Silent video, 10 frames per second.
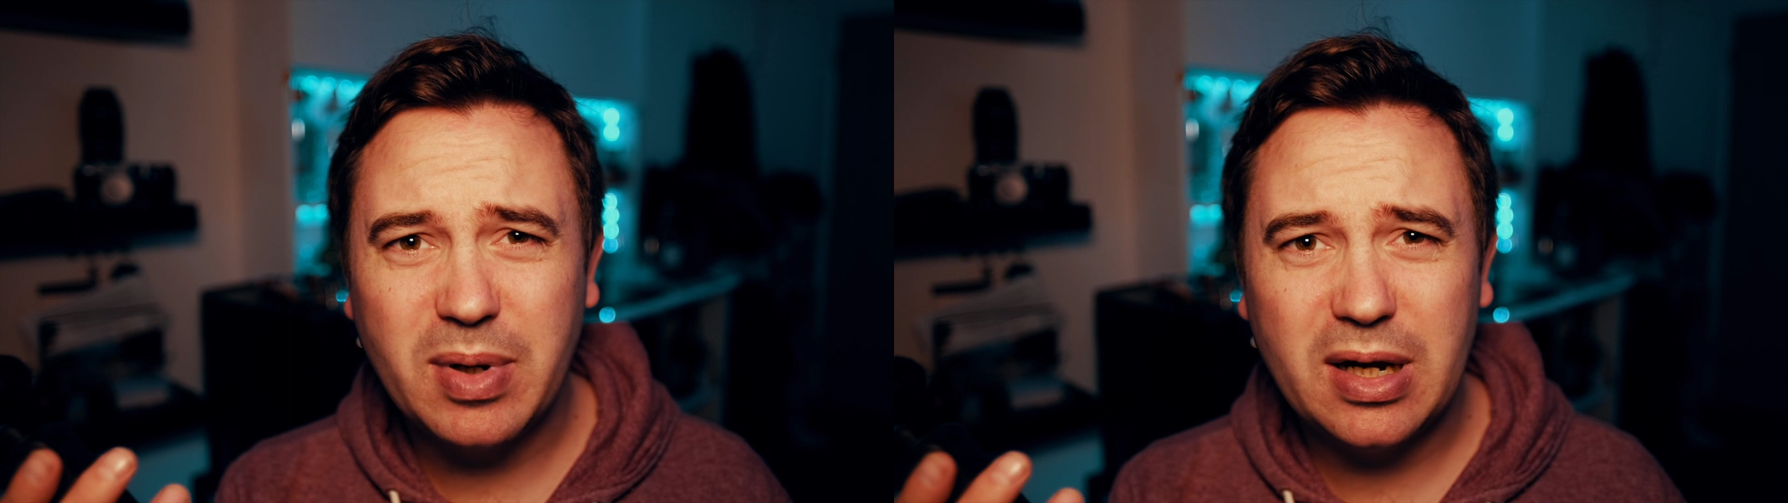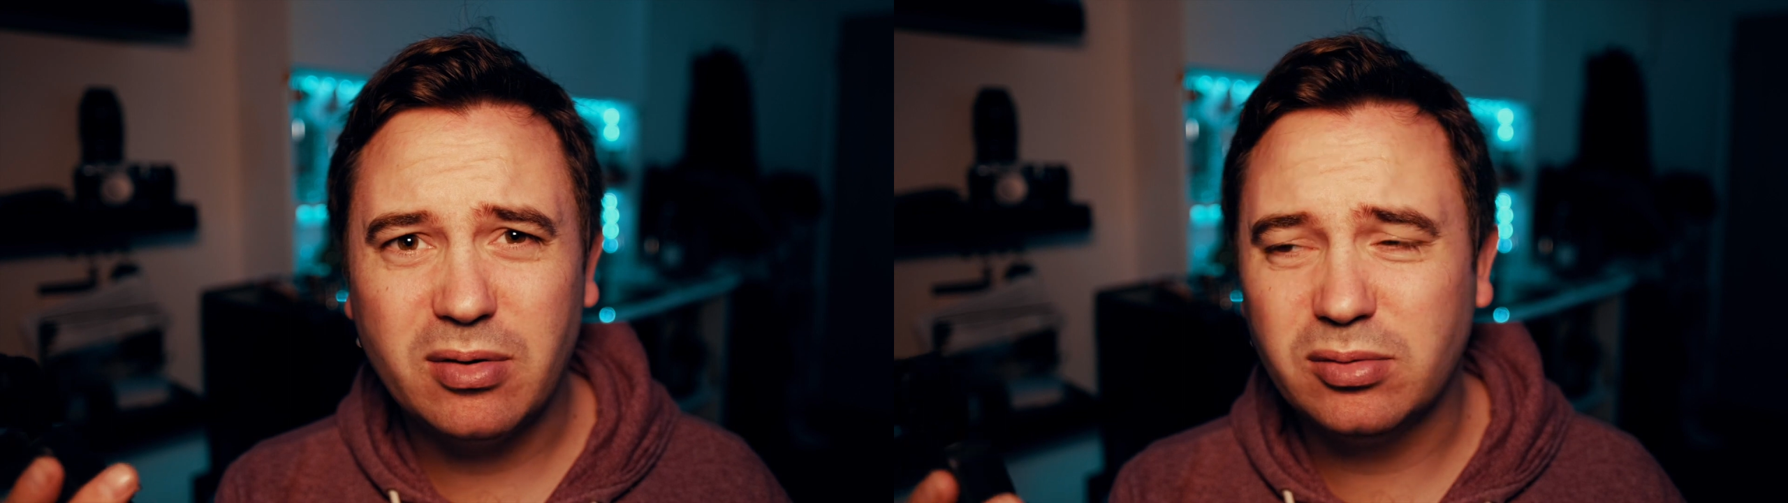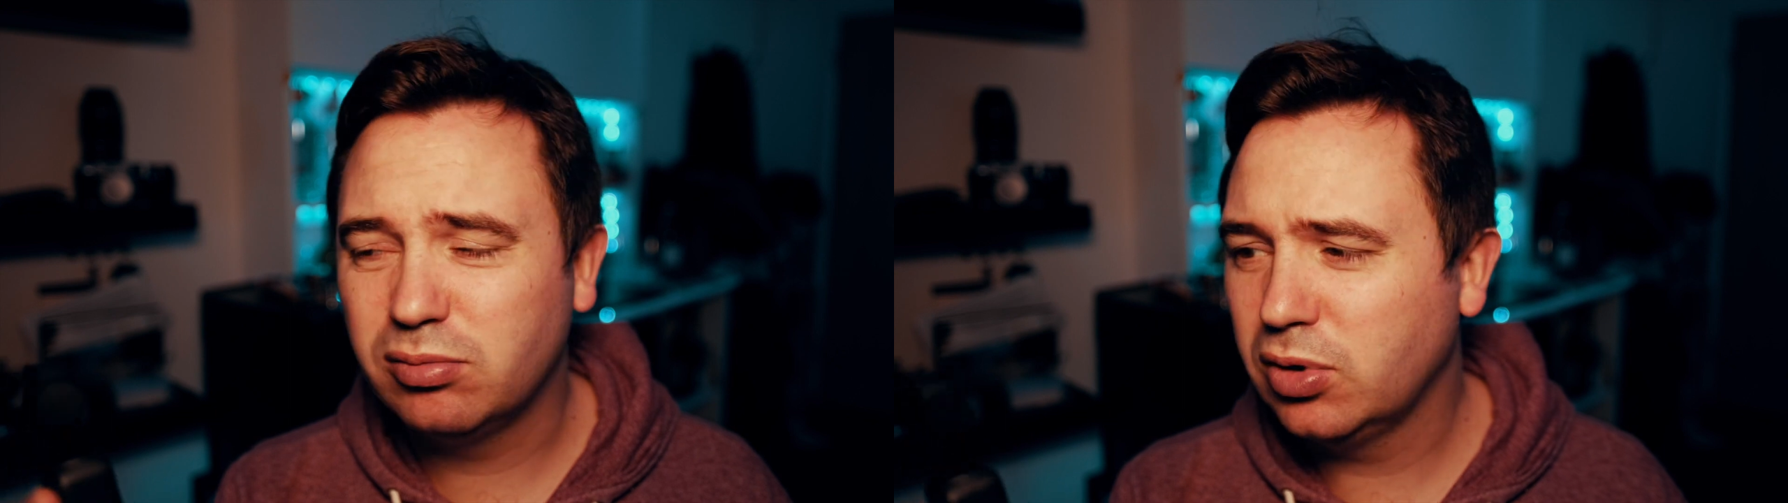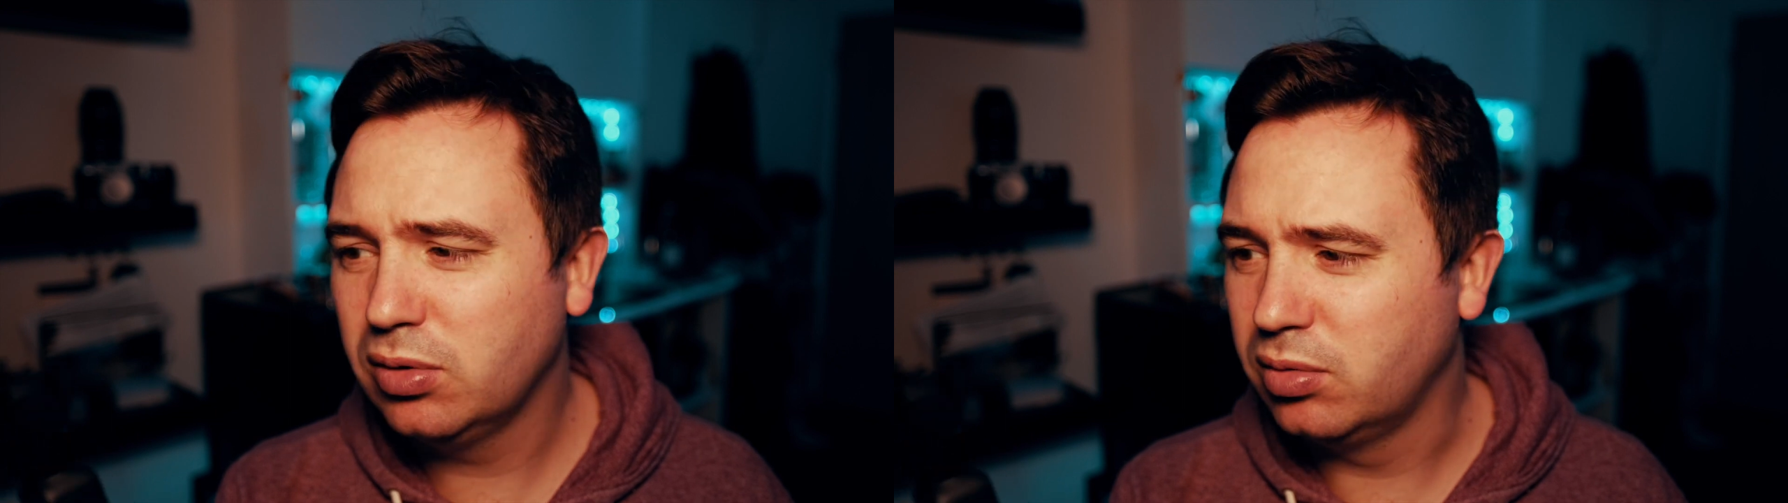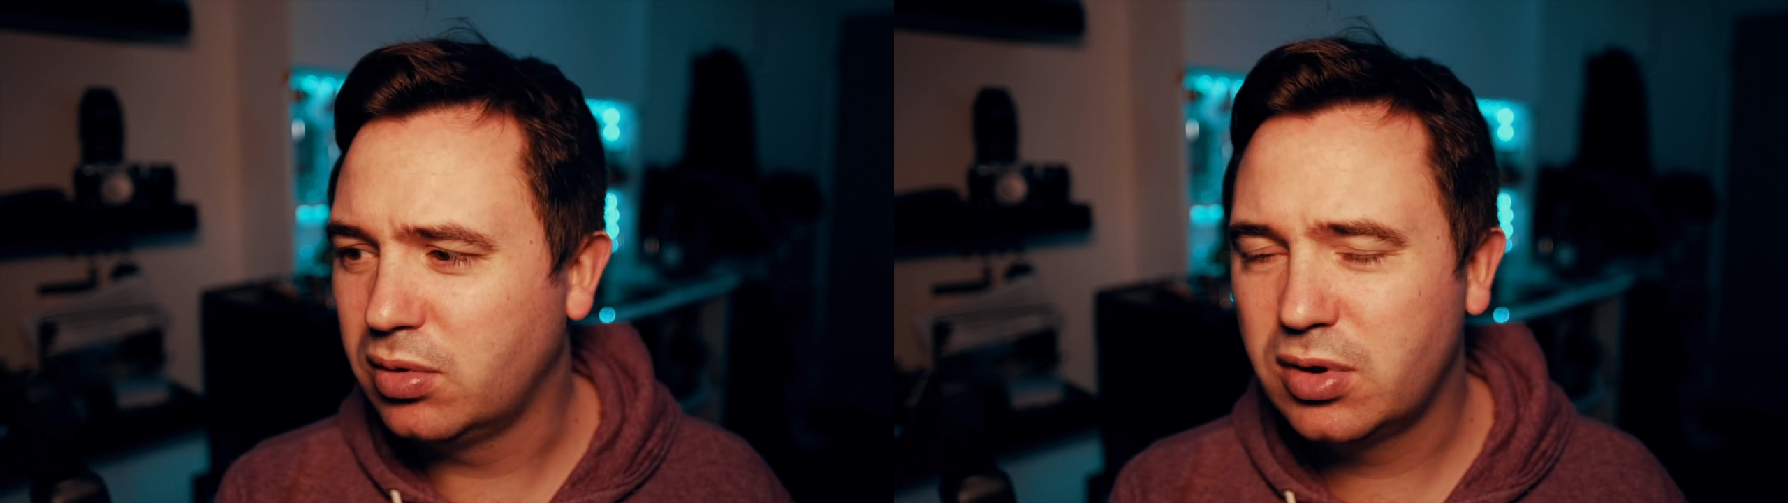about
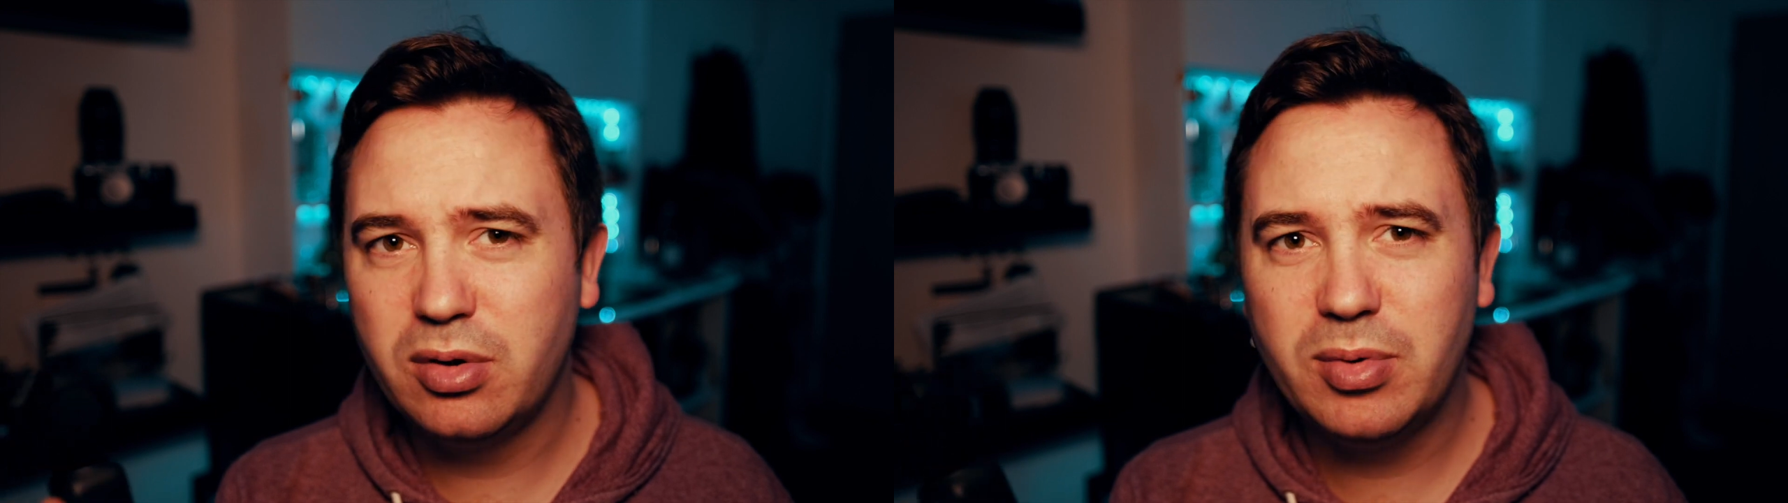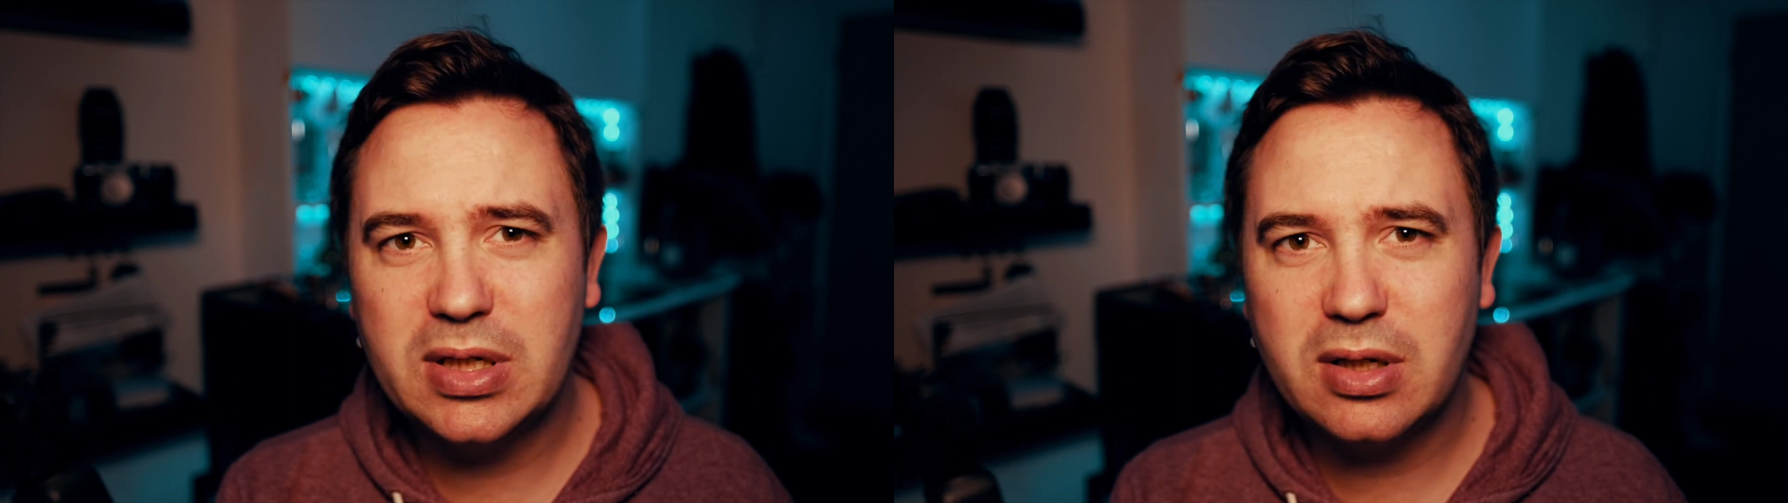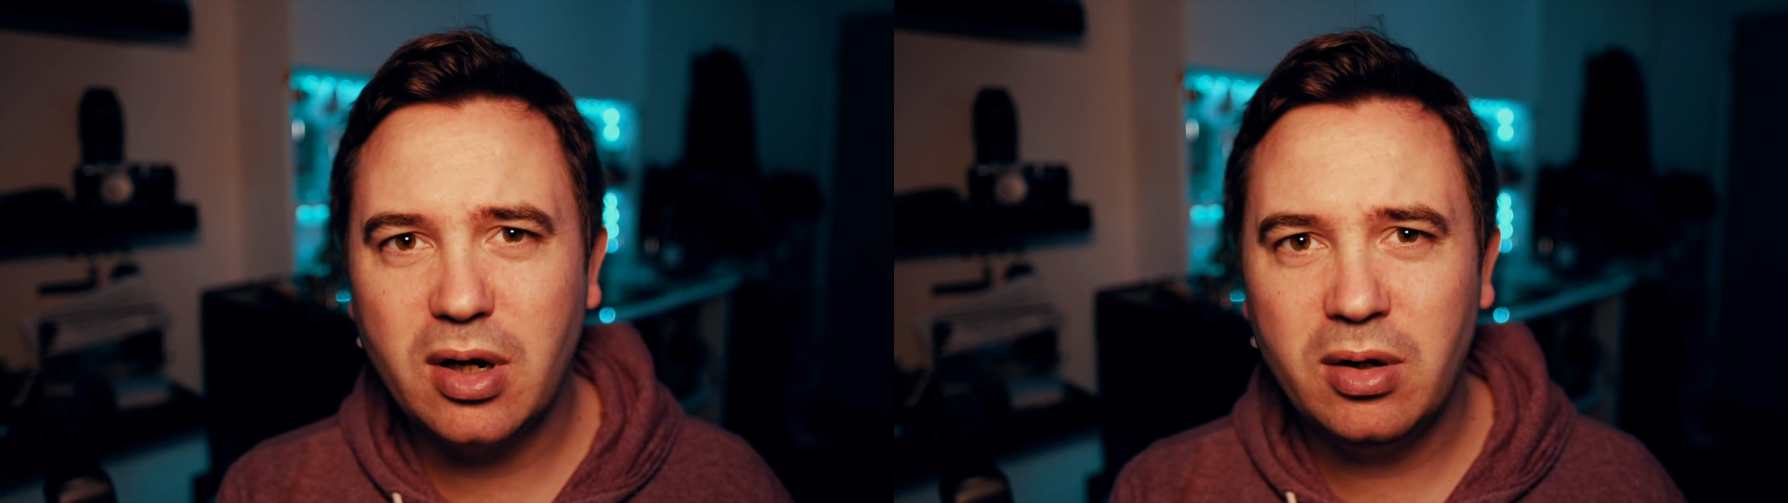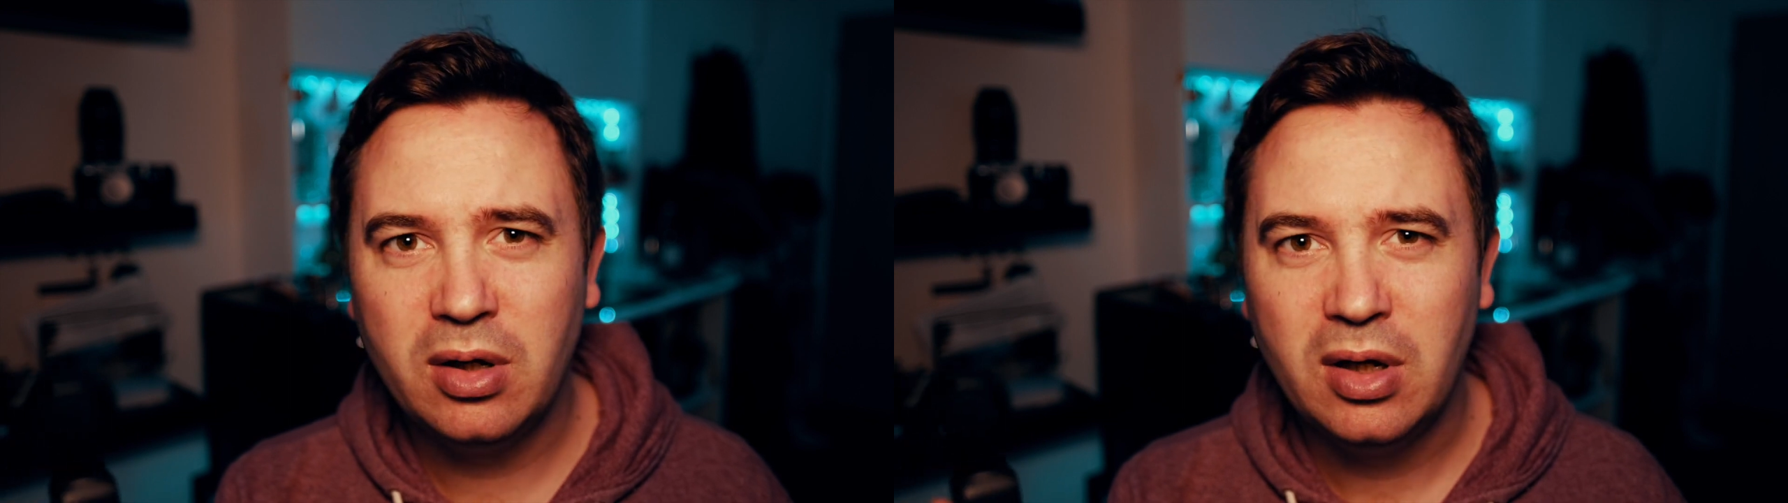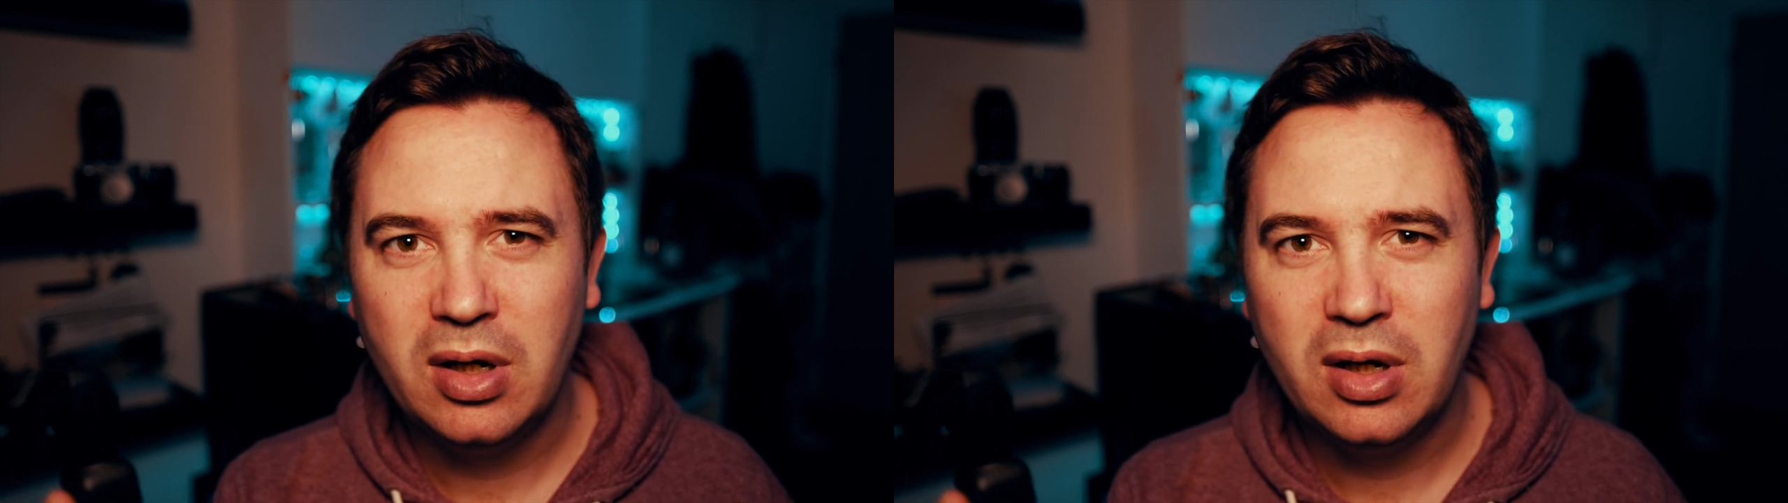oh, two weeks ago